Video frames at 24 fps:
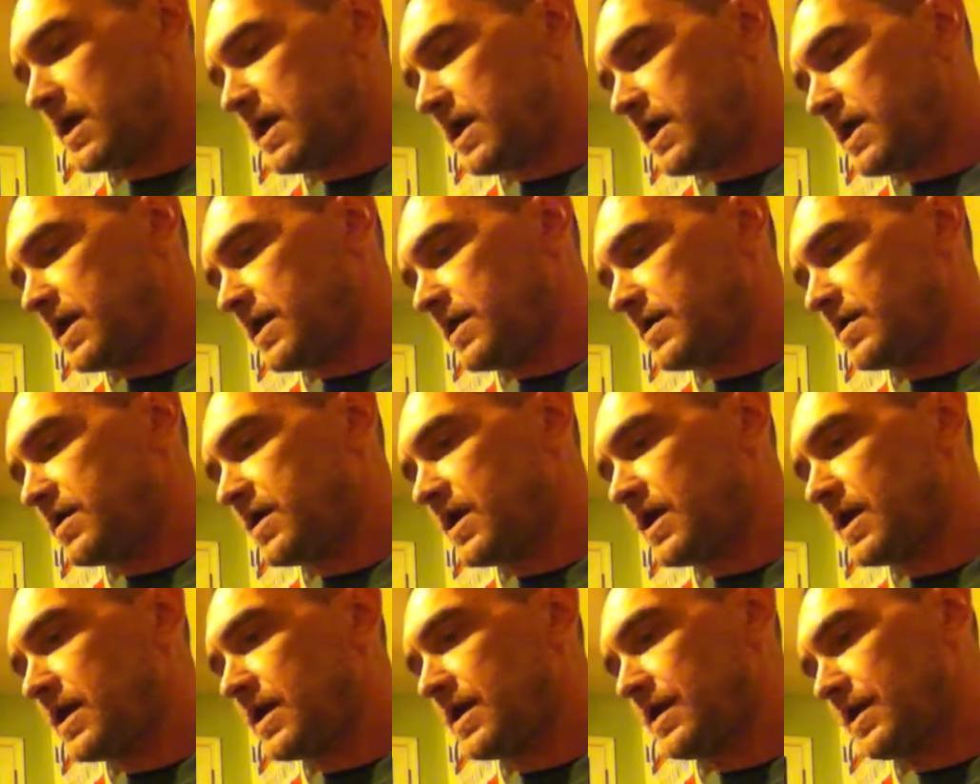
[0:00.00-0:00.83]
and
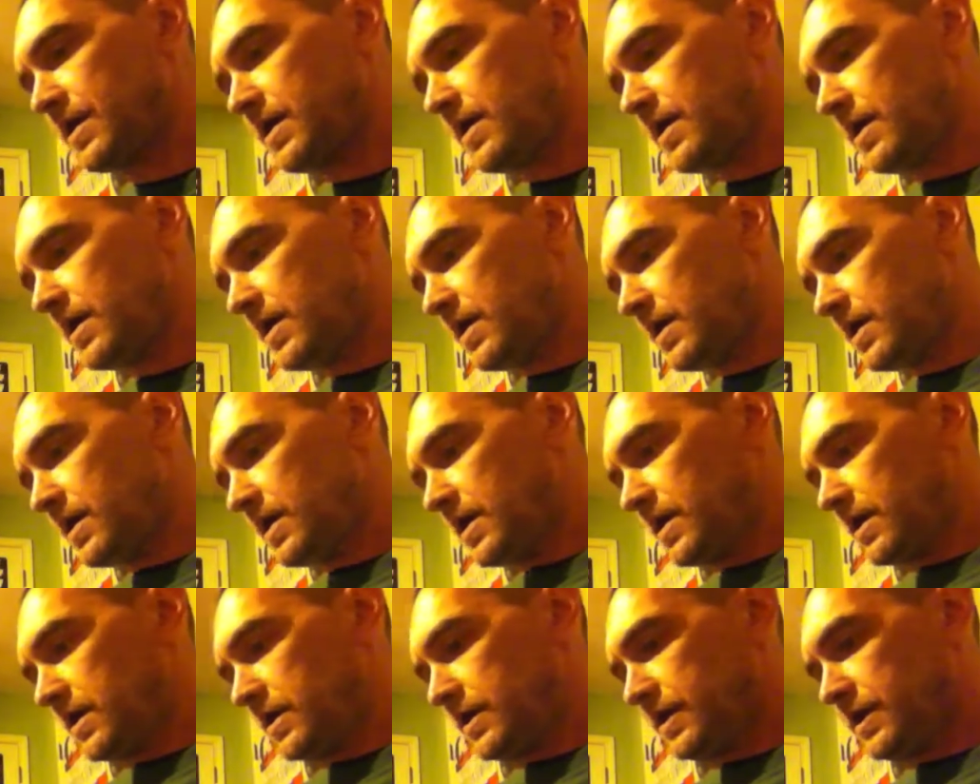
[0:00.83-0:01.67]

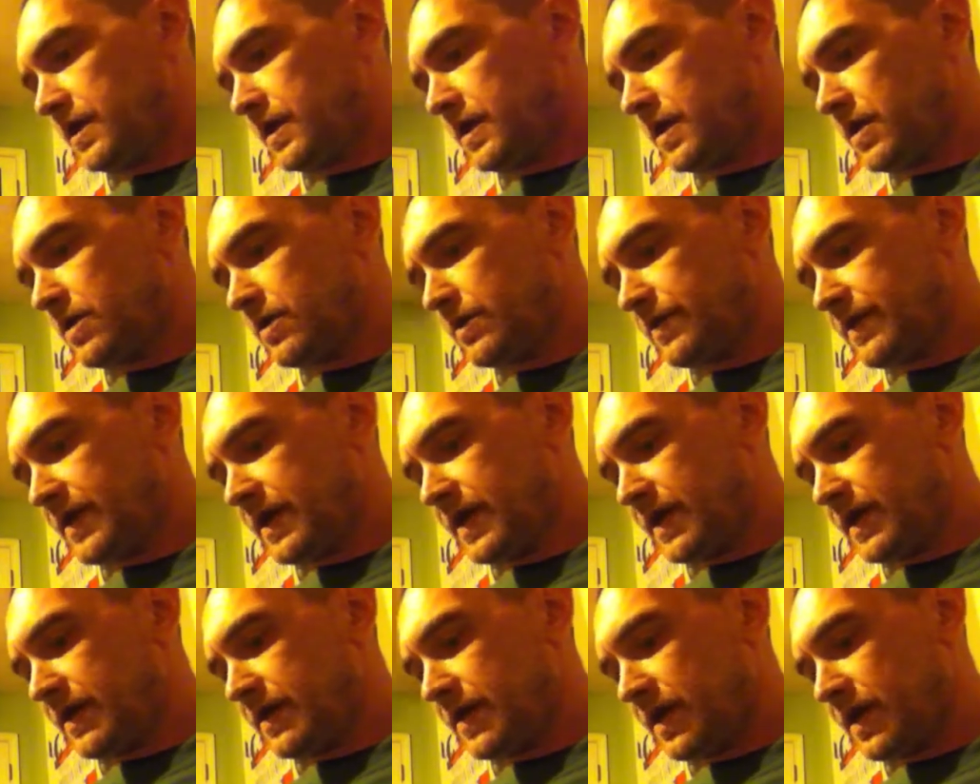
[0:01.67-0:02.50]
you know,
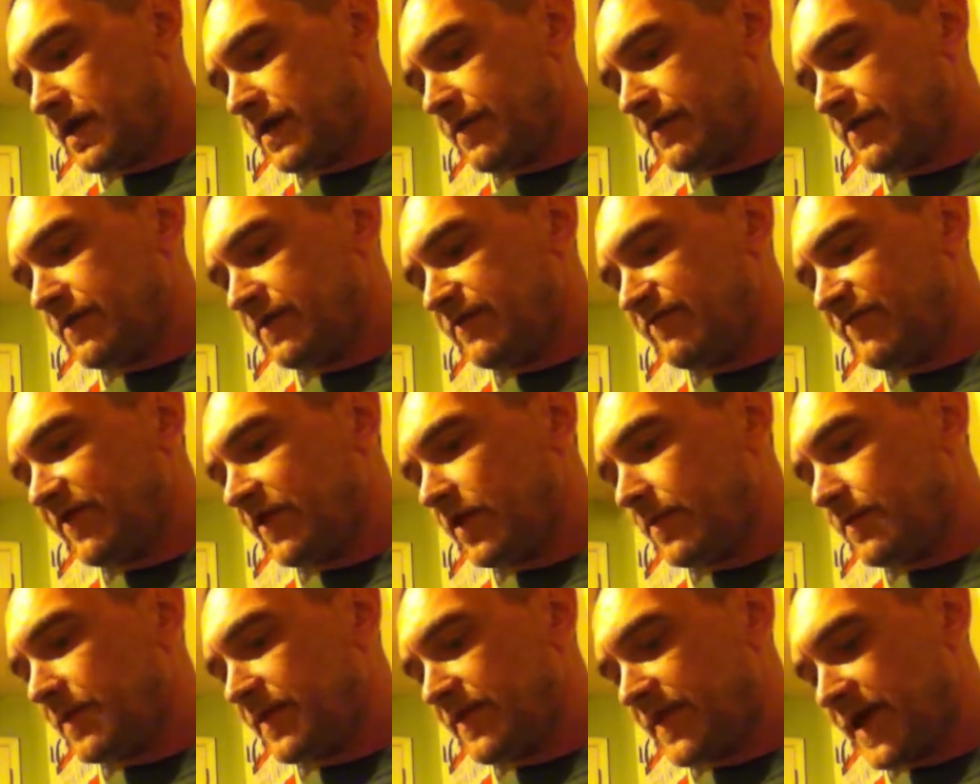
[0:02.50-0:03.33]
that they're
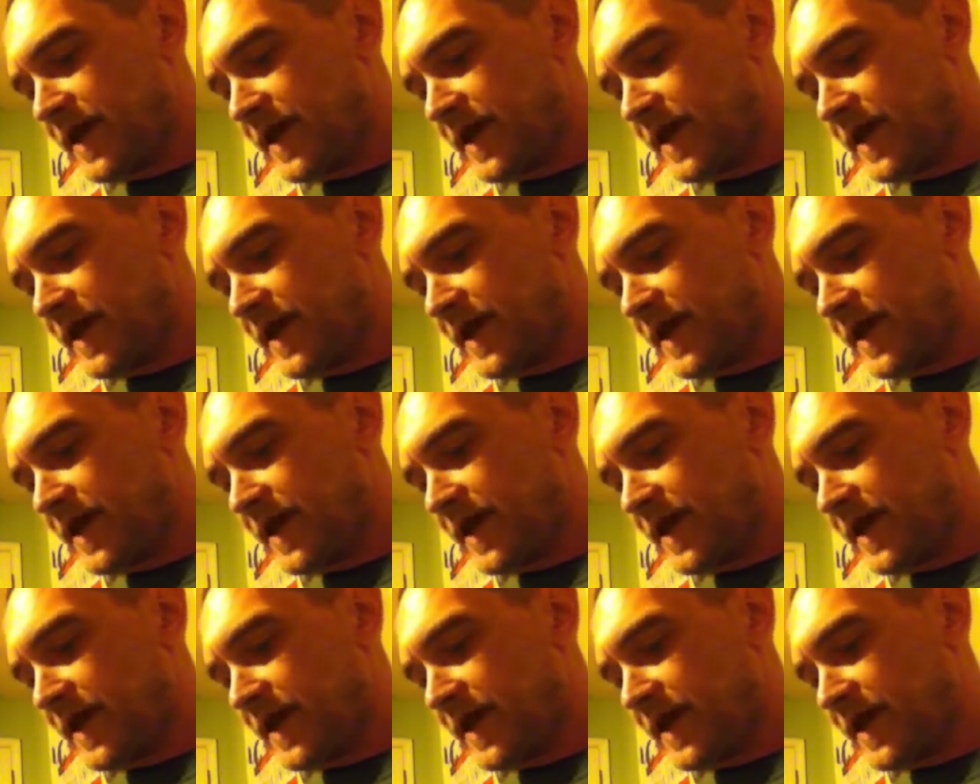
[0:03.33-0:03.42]
developing